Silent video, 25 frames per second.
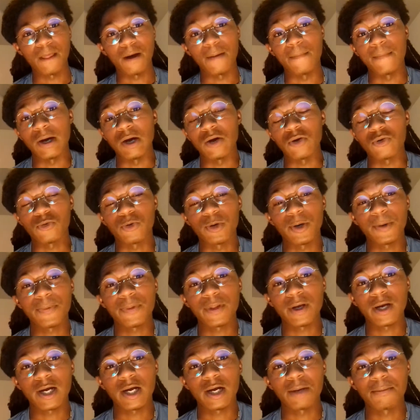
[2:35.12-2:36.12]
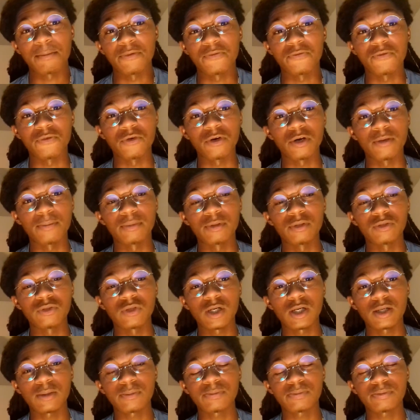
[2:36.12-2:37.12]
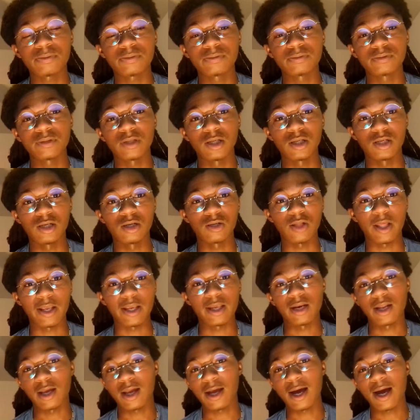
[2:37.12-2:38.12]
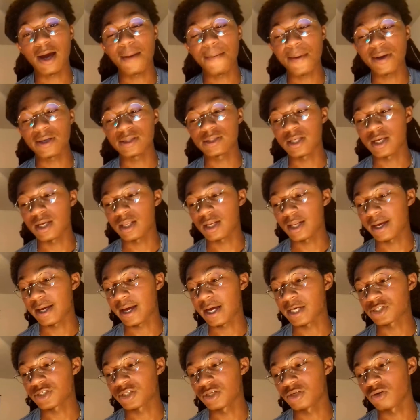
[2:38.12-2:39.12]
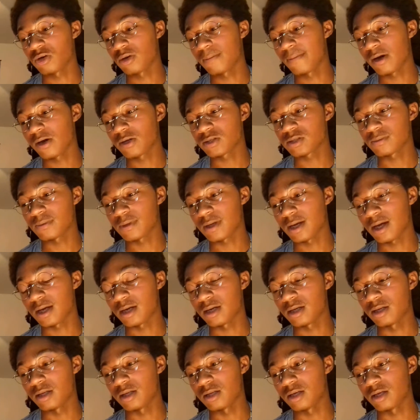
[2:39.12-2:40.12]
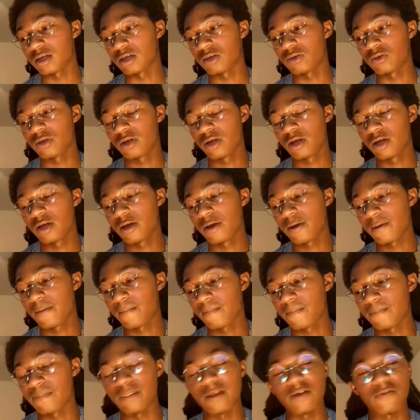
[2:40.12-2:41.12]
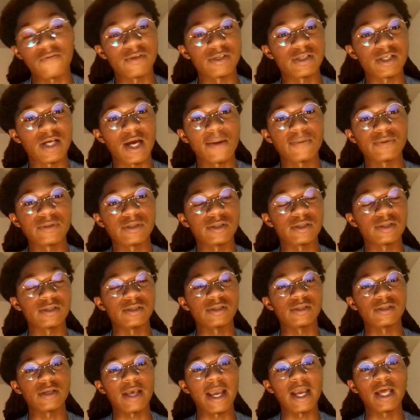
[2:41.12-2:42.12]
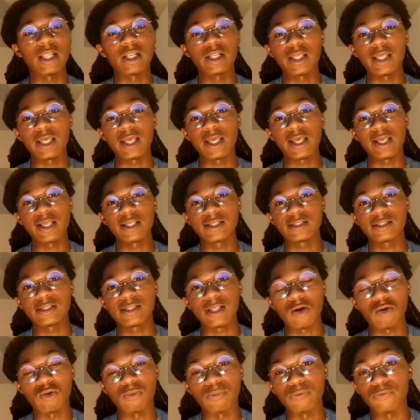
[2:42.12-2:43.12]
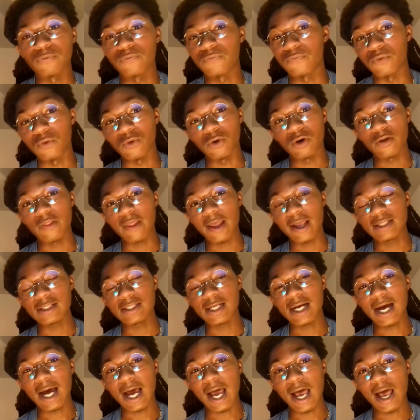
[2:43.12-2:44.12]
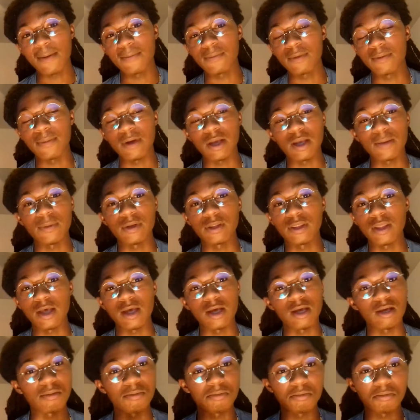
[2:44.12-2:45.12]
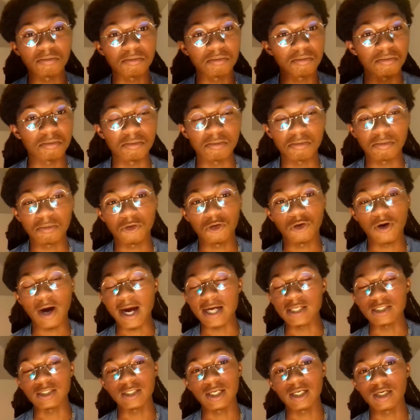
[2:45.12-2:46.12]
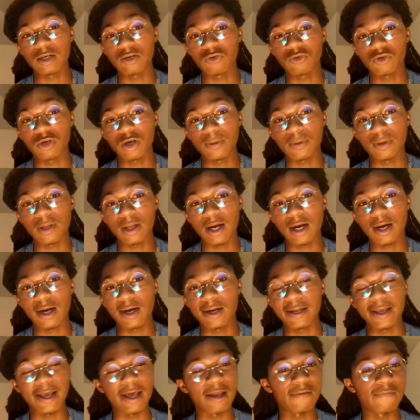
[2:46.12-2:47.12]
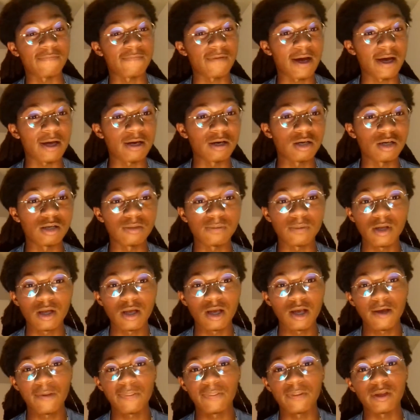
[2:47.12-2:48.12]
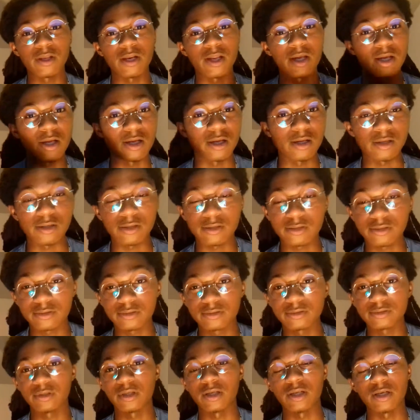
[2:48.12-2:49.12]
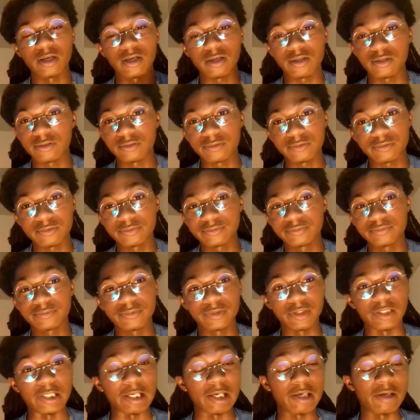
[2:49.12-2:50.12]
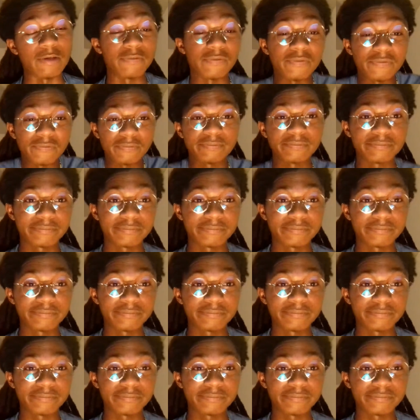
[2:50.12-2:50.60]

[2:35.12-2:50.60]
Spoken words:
about Krypton before he blew up, you know, like in the comics that like I should know about, some kind of, you know, different types of aliens that were before that time, and maybe they crash land on Krypton, they gotta fight them, then they, you know, leave,